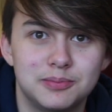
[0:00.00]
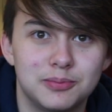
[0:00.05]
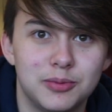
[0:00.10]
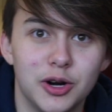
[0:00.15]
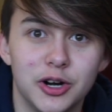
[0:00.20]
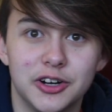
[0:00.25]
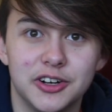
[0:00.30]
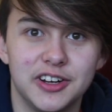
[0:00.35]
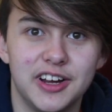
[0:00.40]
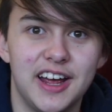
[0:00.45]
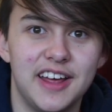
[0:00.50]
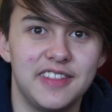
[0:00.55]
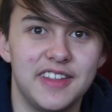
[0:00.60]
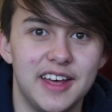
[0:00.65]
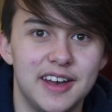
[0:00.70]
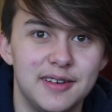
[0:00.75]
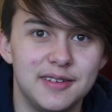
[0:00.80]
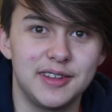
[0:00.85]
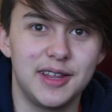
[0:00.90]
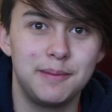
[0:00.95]
work, and
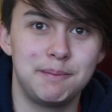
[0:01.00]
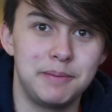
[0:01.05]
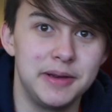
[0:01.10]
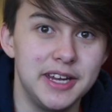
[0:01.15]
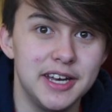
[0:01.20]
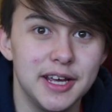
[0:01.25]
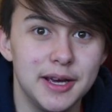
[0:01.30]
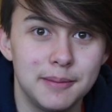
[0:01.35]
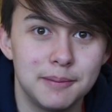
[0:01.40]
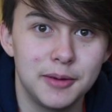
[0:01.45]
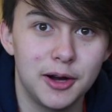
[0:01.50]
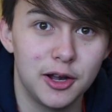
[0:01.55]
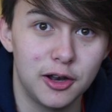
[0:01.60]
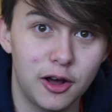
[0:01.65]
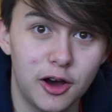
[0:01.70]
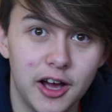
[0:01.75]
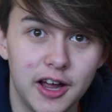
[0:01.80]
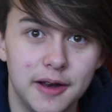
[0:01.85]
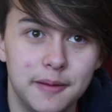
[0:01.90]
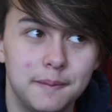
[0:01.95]
then they beat him a
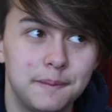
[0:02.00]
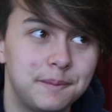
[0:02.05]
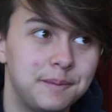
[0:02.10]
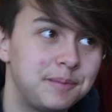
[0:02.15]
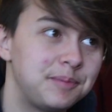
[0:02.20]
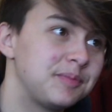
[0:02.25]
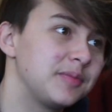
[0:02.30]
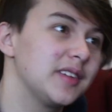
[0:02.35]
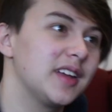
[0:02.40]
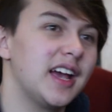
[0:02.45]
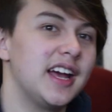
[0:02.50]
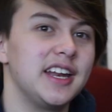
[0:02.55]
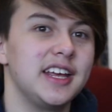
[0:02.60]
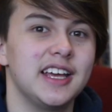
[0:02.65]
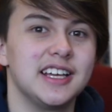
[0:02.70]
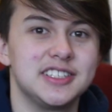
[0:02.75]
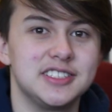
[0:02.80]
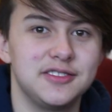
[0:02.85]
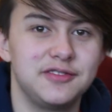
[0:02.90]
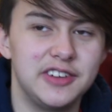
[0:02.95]
lot, and he
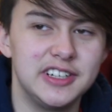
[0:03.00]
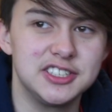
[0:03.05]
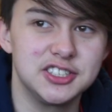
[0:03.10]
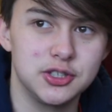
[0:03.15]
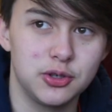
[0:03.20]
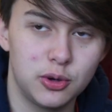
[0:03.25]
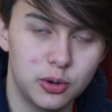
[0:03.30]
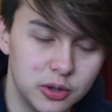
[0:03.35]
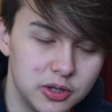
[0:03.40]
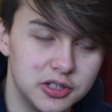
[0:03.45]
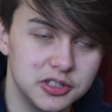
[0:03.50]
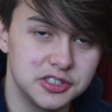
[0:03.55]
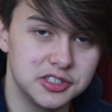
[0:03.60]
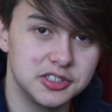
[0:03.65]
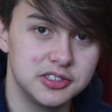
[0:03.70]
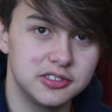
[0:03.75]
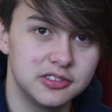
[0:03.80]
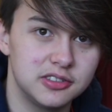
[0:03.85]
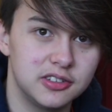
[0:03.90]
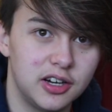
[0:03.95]
has to face the
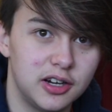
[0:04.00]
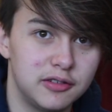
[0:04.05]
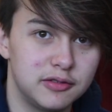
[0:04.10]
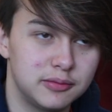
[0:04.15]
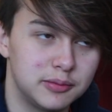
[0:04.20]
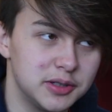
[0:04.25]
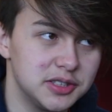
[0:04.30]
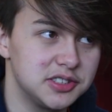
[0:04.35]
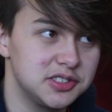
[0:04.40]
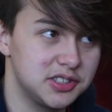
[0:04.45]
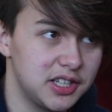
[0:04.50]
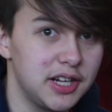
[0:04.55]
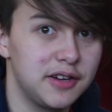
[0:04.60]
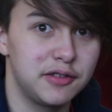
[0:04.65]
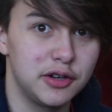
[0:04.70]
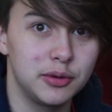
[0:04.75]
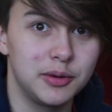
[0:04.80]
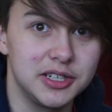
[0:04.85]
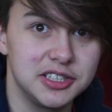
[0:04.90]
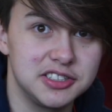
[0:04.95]
horrors of what
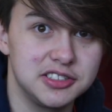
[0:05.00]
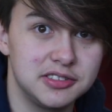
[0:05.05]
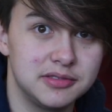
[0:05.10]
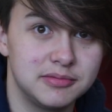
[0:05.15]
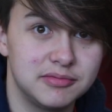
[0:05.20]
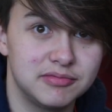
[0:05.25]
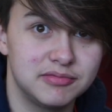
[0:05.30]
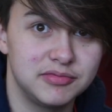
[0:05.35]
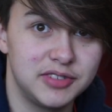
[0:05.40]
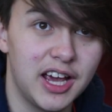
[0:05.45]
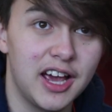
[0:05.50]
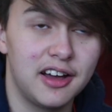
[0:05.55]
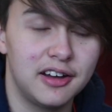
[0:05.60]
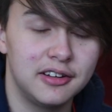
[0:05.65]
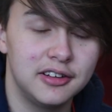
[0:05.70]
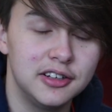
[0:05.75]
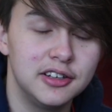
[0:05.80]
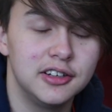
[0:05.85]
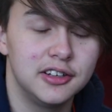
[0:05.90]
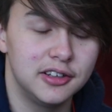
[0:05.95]
slavery was. Yeah.
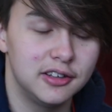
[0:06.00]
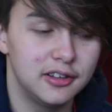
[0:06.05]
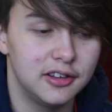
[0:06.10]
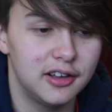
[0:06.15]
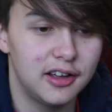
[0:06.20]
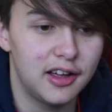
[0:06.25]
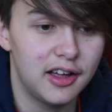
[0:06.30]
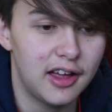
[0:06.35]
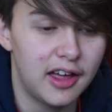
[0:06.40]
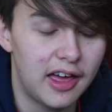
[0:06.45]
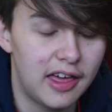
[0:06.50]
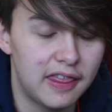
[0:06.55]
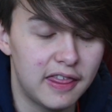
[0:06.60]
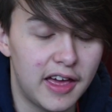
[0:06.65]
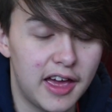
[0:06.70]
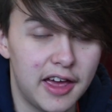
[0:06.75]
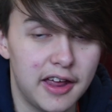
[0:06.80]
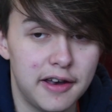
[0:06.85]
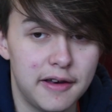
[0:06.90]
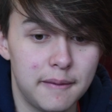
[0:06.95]

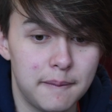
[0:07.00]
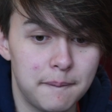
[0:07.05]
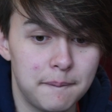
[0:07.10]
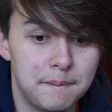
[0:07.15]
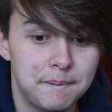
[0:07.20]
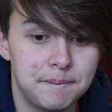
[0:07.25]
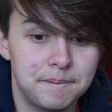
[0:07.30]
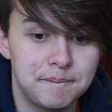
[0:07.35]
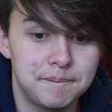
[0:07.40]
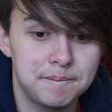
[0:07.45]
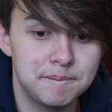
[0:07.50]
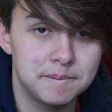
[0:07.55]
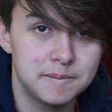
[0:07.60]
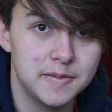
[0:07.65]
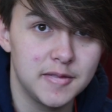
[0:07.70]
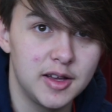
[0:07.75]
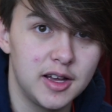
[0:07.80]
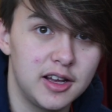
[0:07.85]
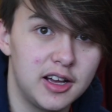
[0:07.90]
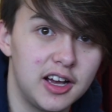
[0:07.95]
And then
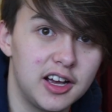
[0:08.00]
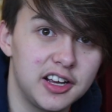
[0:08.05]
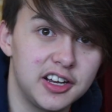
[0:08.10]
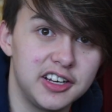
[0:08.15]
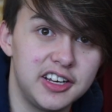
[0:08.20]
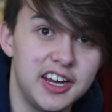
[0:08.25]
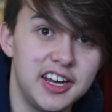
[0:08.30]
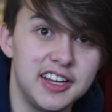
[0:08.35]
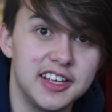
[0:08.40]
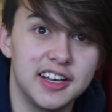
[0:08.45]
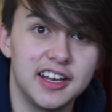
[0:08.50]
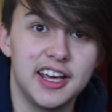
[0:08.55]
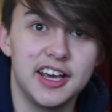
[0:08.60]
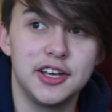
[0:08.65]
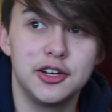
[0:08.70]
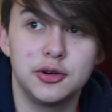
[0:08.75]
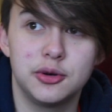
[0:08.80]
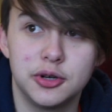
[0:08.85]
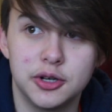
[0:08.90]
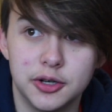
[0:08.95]
a Canadian
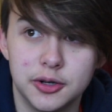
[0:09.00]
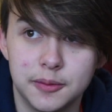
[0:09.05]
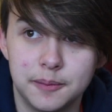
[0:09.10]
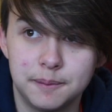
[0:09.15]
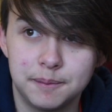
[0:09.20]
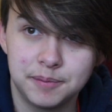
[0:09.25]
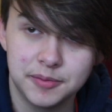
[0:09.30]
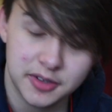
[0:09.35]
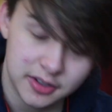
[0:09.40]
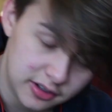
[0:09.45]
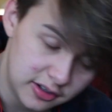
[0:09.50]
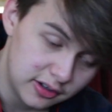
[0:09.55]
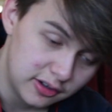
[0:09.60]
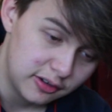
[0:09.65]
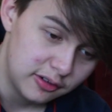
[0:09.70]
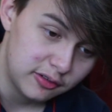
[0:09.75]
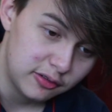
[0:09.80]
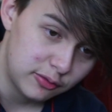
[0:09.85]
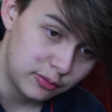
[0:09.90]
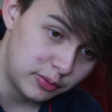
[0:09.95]
landowner
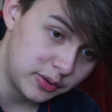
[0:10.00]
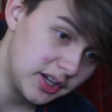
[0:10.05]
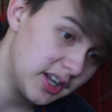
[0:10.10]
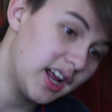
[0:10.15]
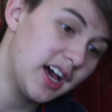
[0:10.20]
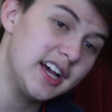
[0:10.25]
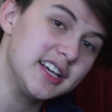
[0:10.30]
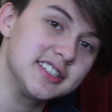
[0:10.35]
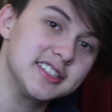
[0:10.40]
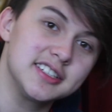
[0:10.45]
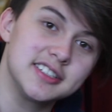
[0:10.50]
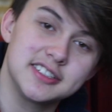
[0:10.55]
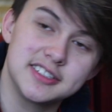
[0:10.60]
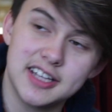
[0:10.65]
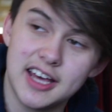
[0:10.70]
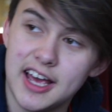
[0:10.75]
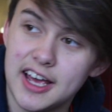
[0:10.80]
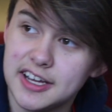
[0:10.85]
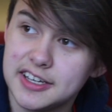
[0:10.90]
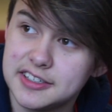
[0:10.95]
realizes
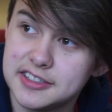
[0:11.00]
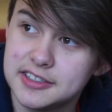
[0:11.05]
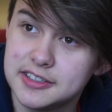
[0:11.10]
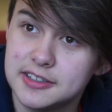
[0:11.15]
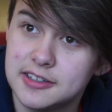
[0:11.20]
that